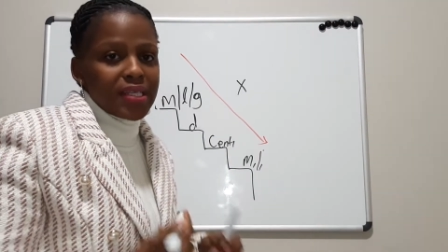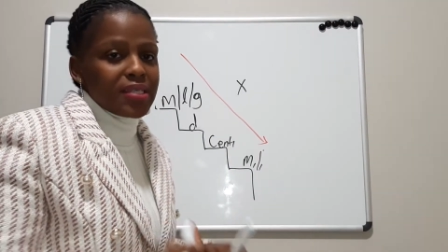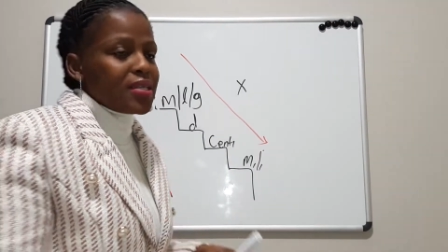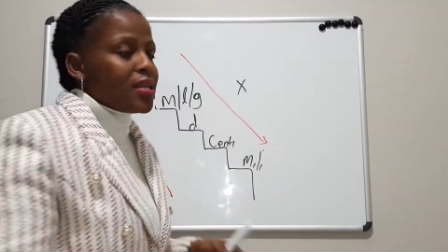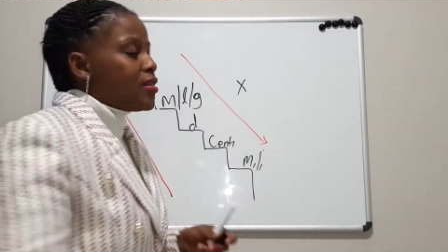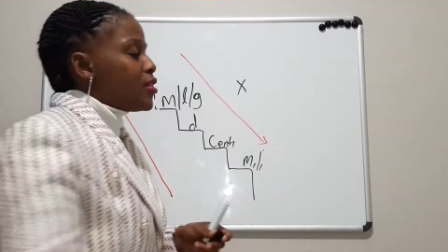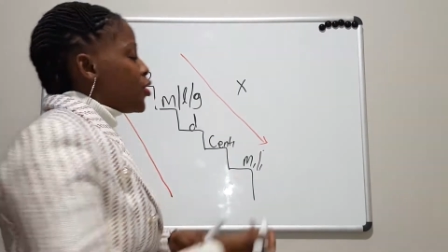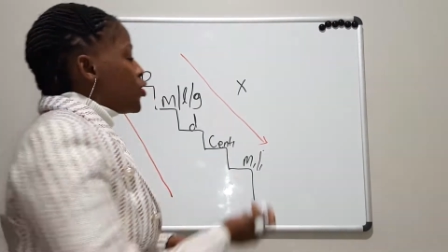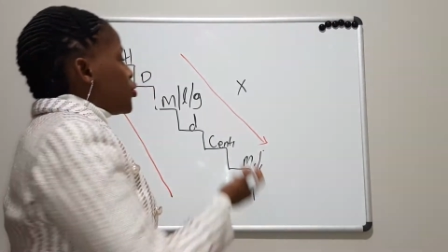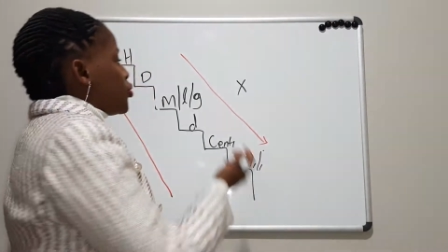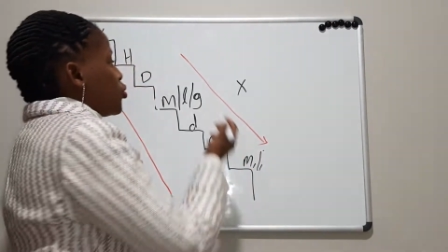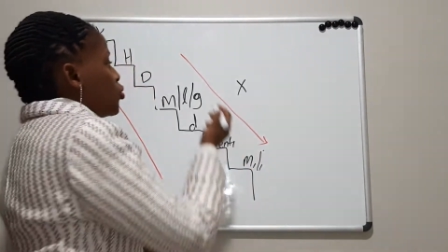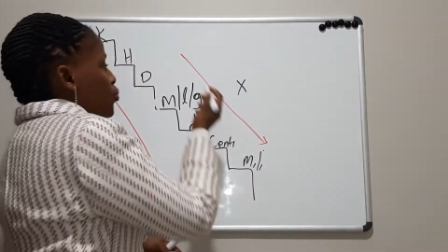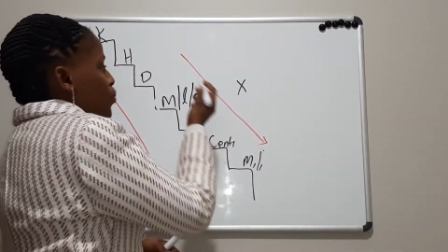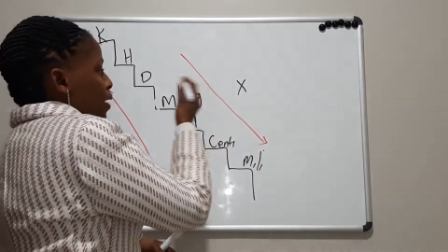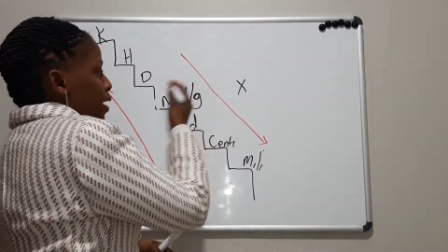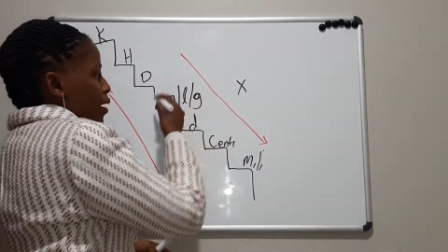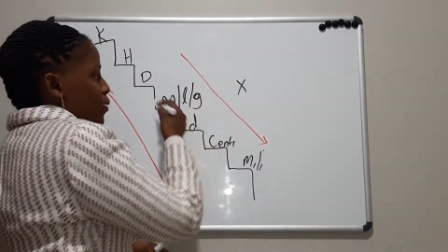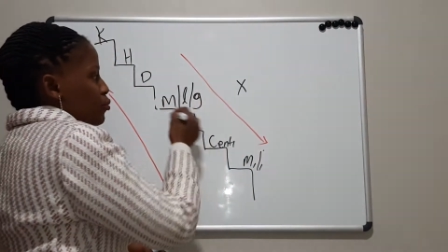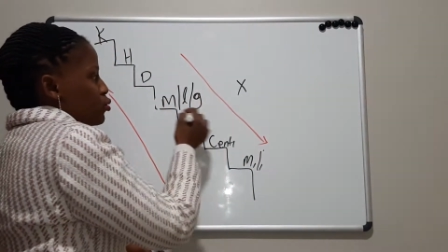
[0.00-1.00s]
and then you'll
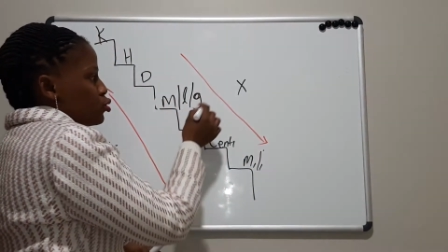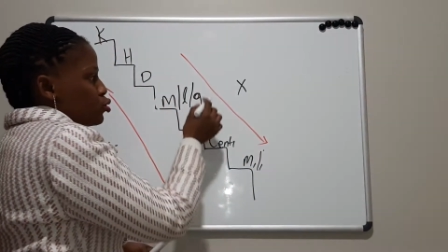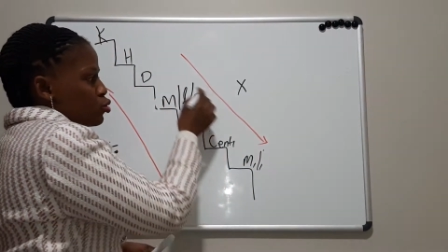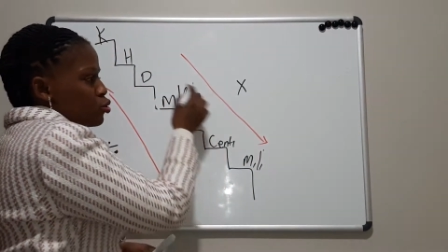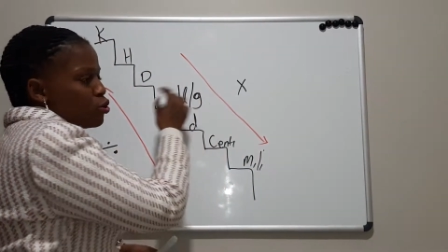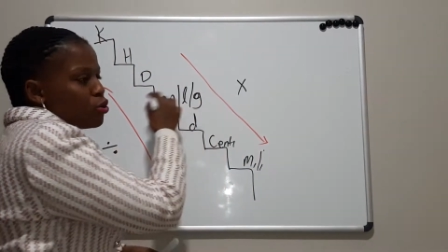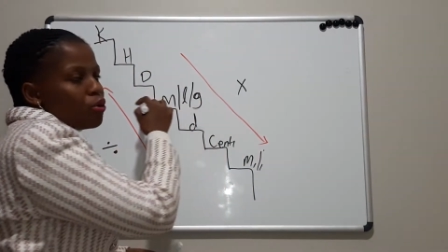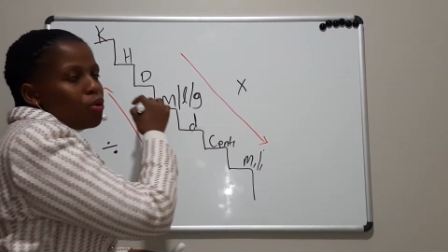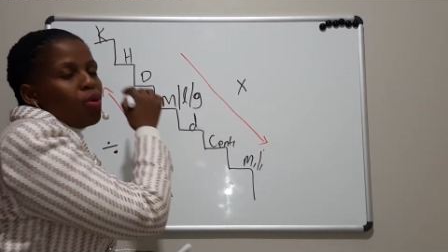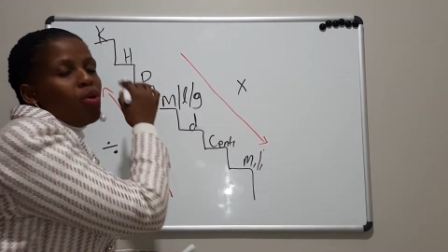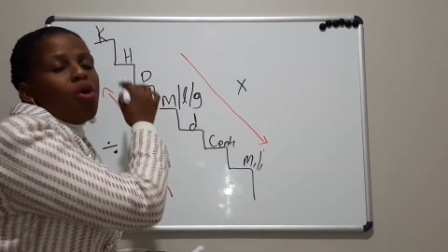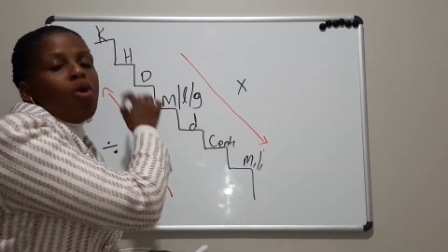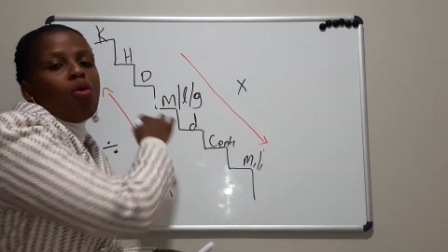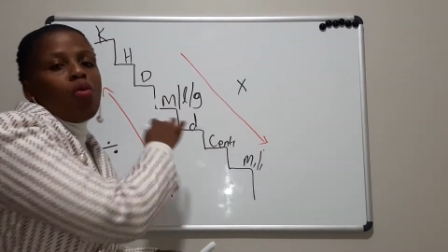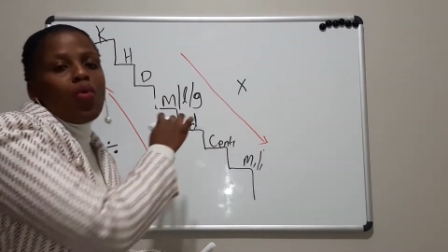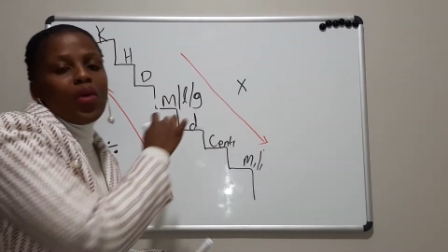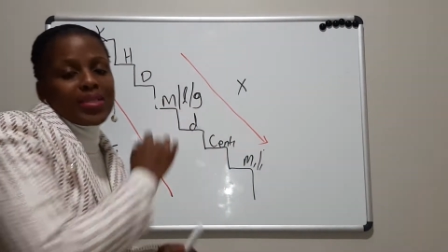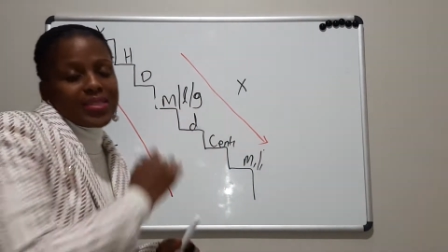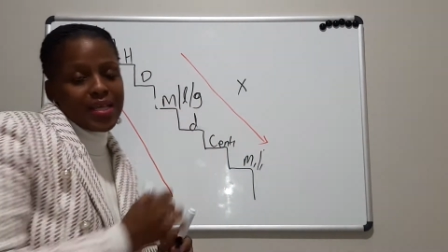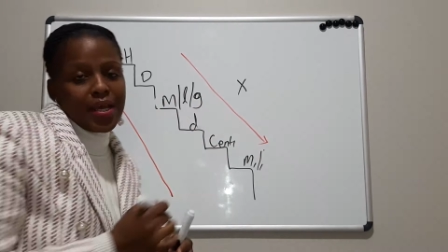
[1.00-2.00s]
be able to know
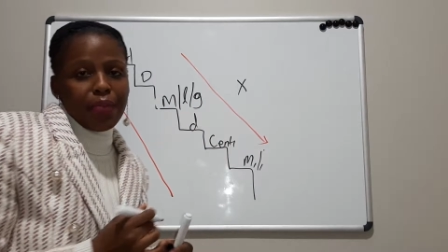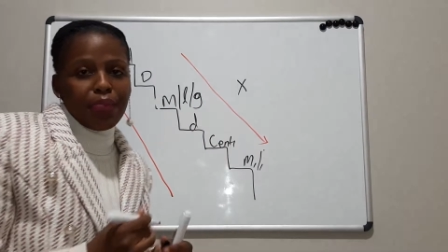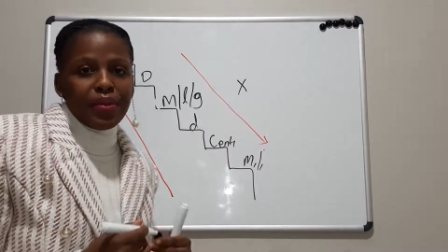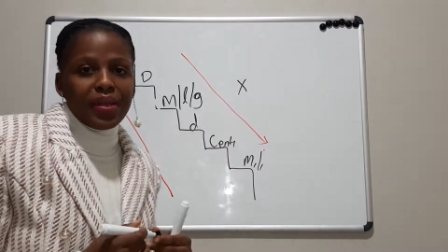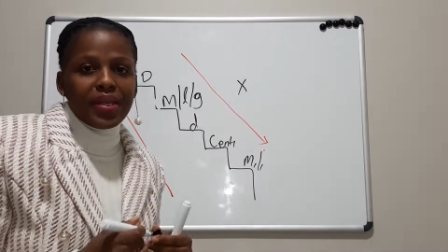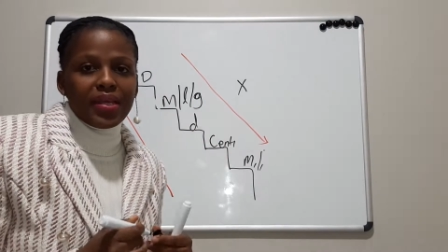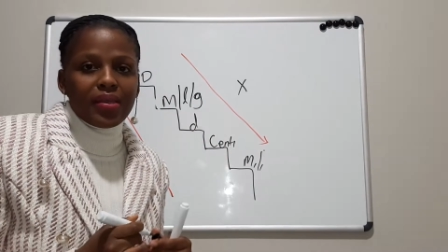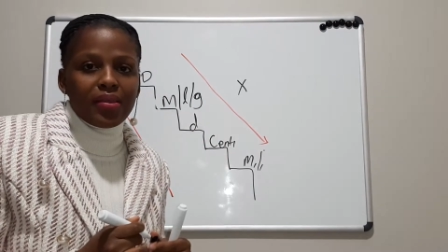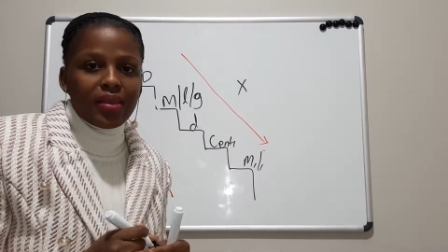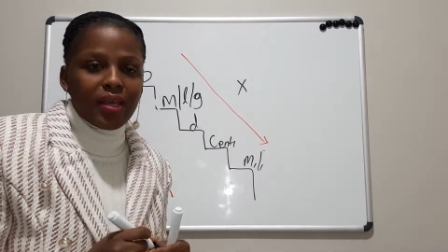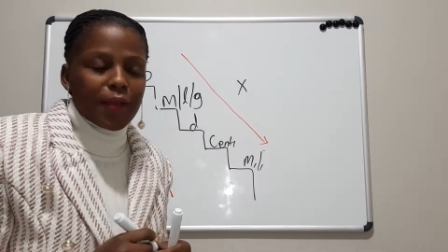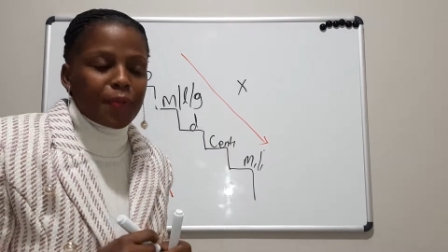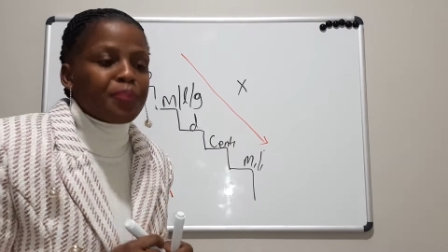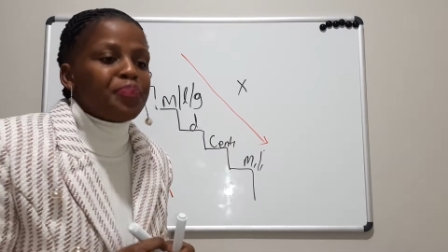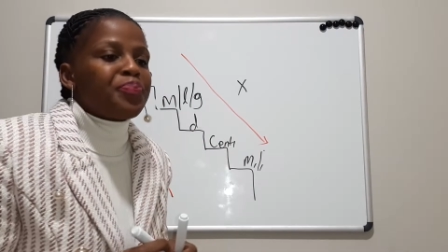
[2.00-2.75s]
what's happening there.